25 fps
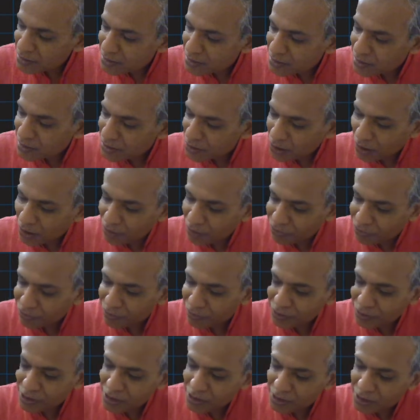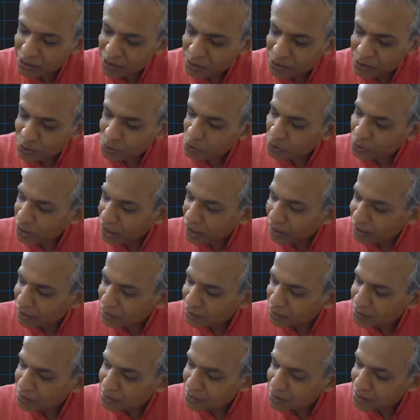consists of these two
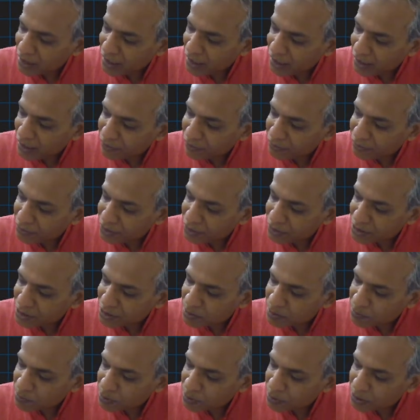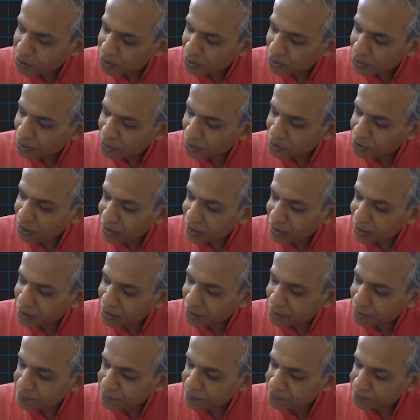triangles. I have this particular
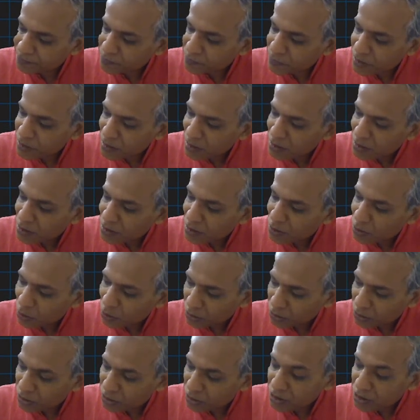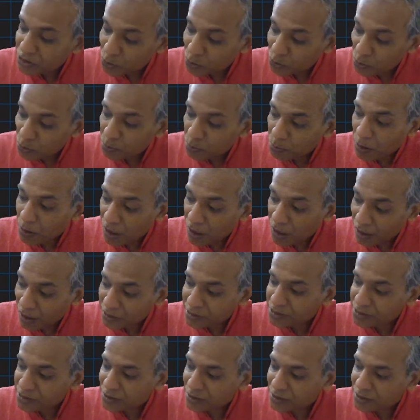triangle or these two parts,
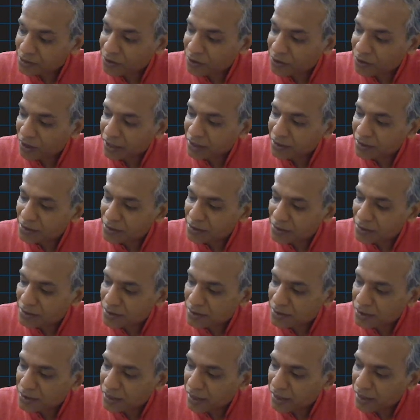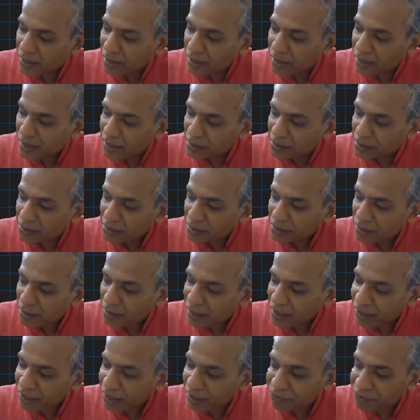this triangles that I
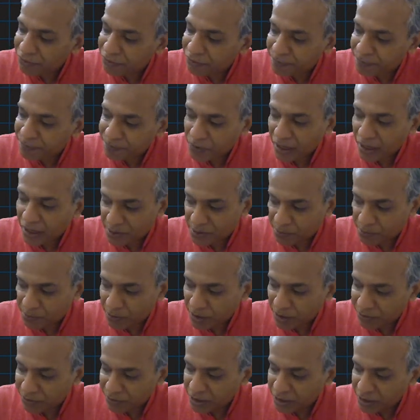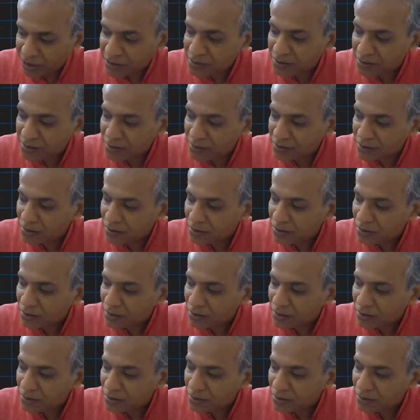have as previous.